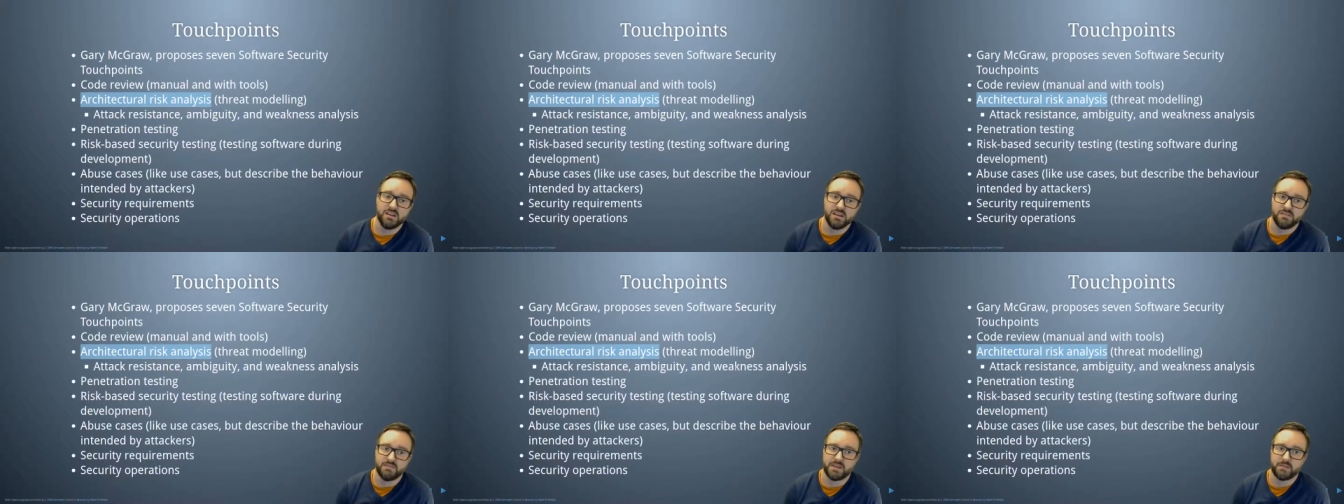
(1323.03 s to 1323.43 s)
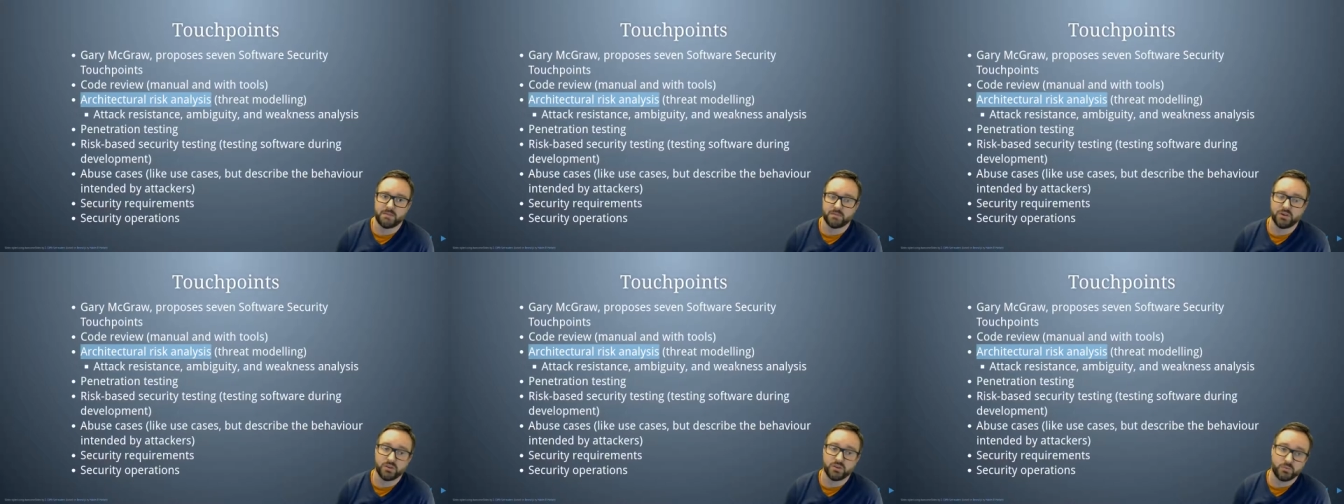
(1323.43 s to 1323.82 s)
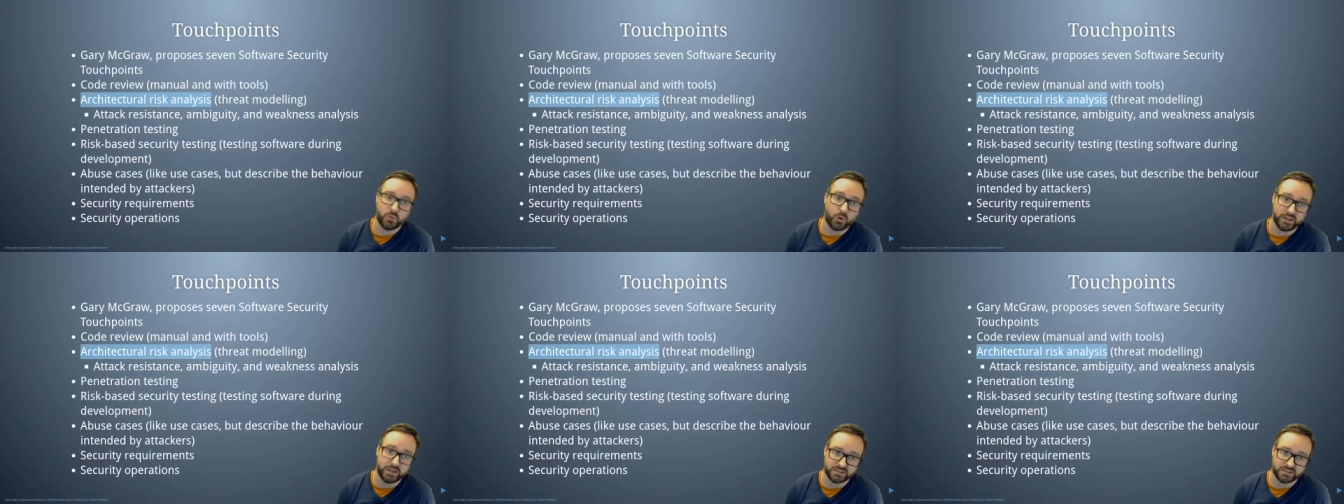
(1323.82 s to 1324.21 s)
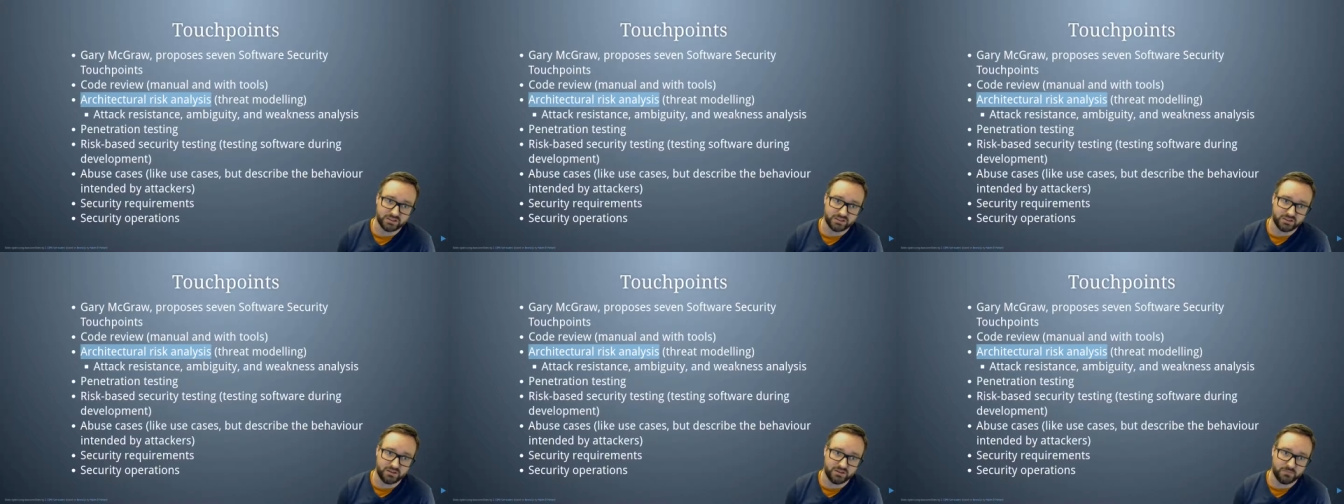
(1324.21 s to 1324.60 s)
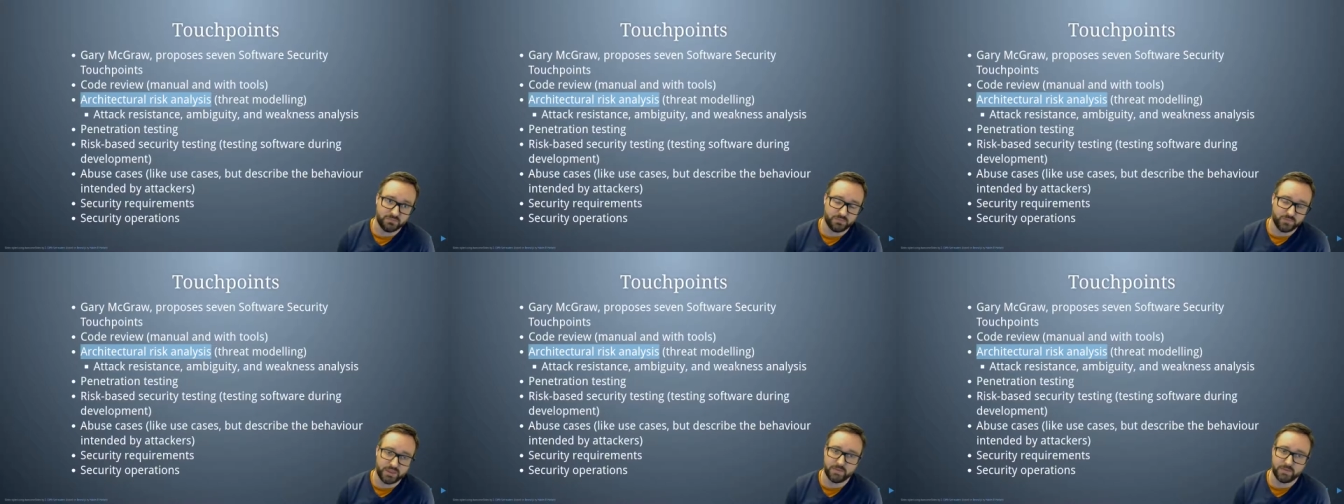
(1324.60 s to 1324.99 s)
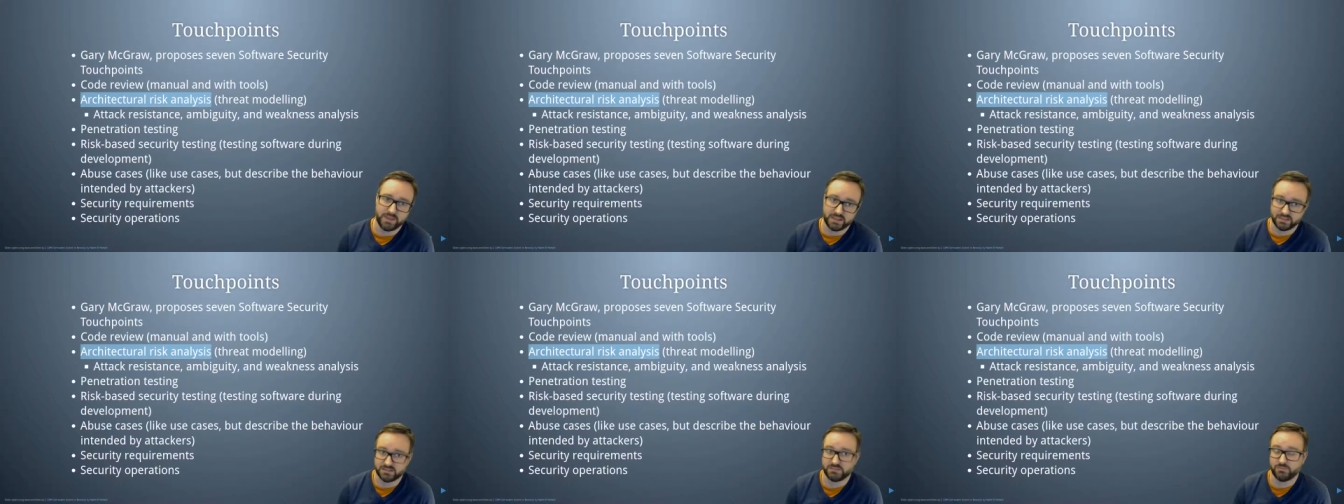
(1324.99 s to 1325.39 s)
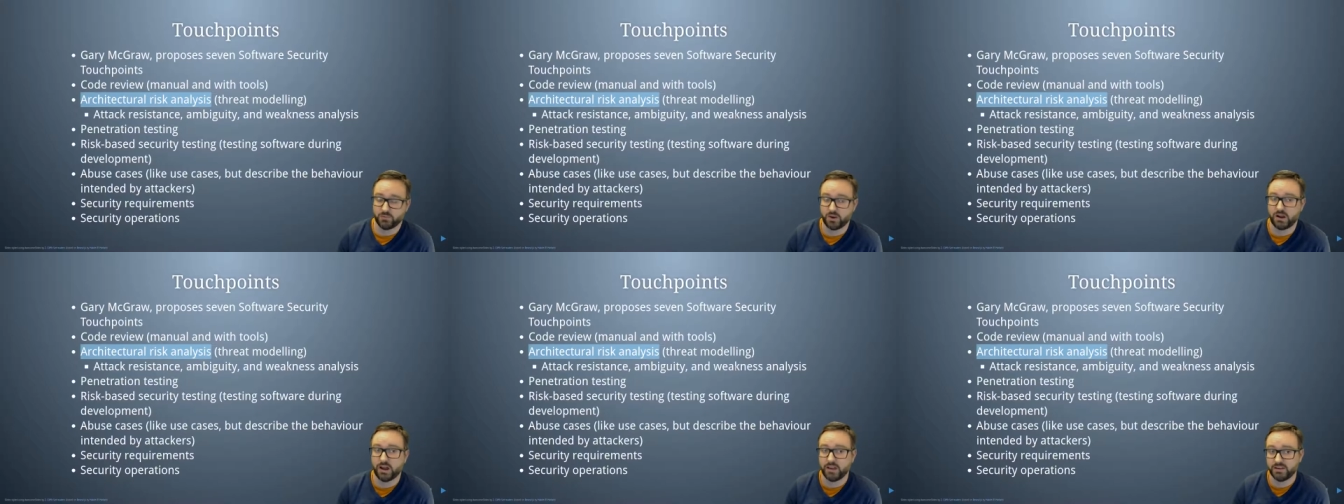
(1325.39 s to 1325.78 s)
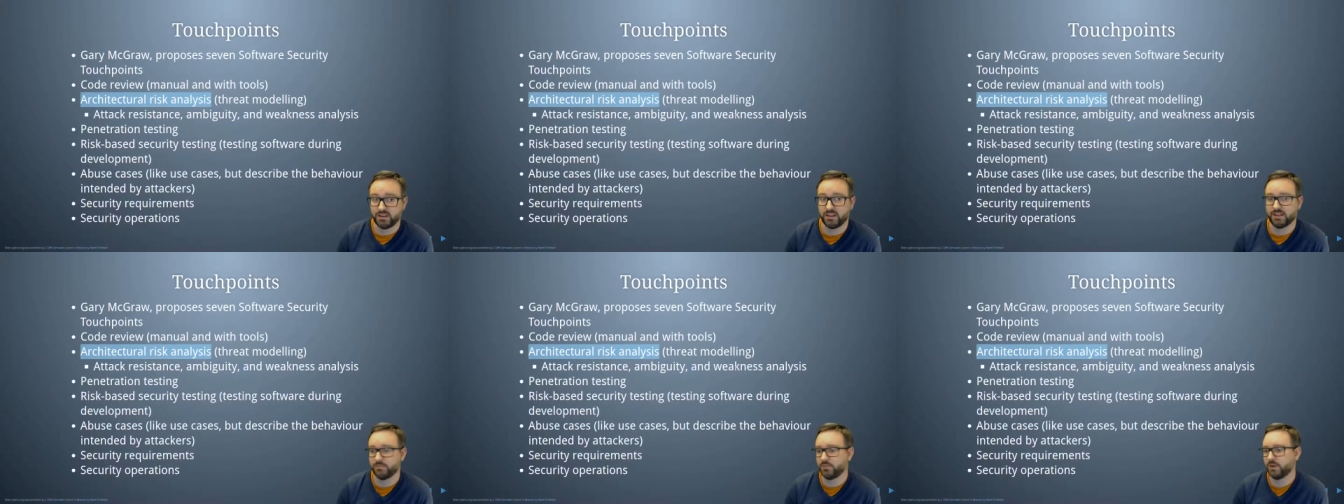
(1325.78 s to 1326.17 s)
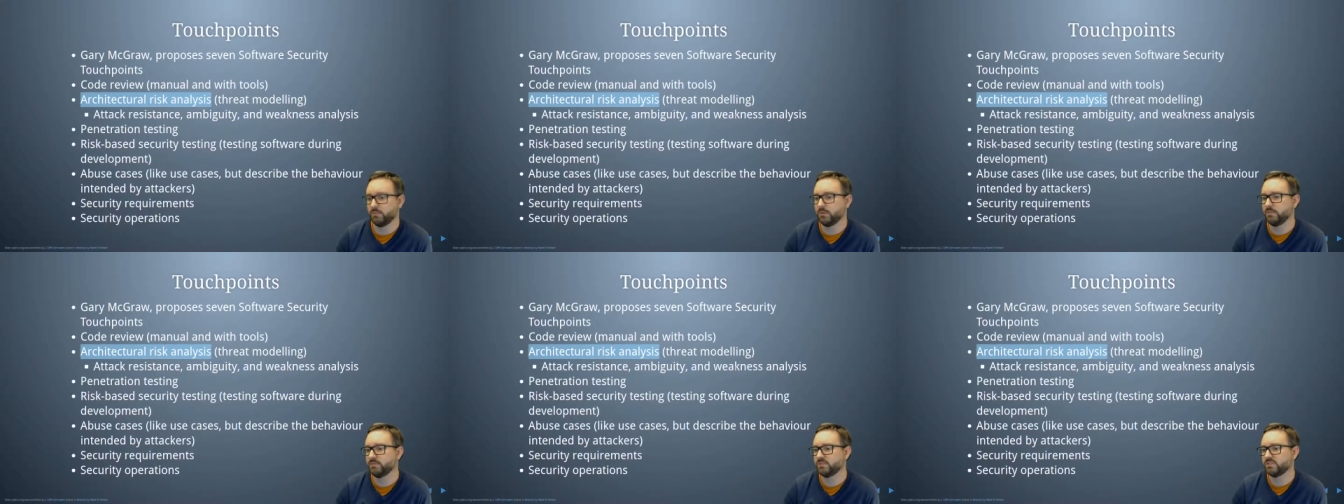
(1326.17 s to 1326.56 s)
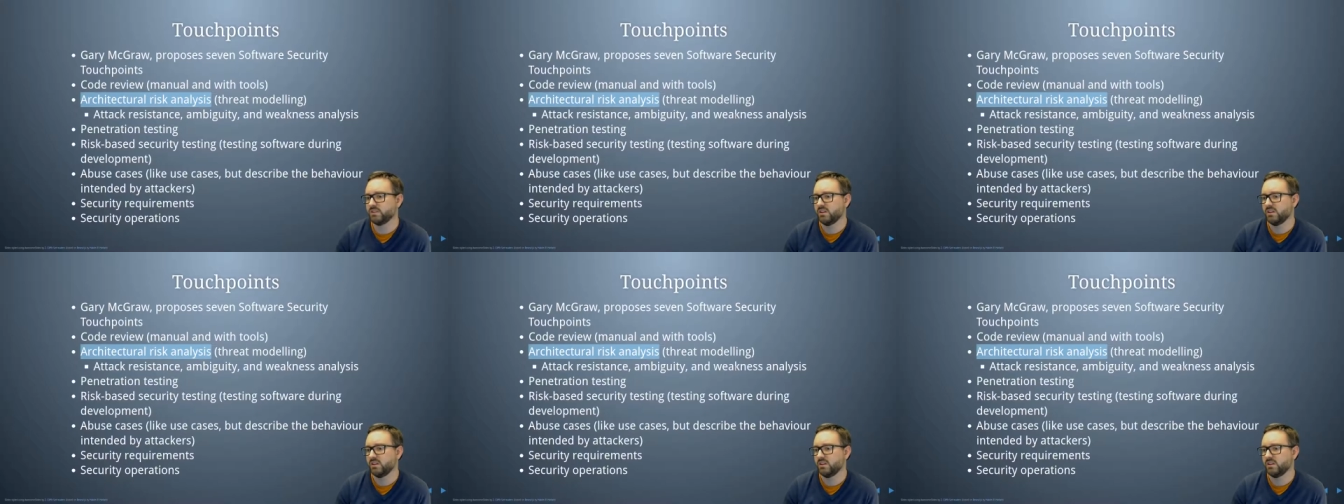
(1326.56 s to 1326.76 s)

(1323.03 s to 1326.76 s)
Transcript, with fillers: that could point to there being underlying problems.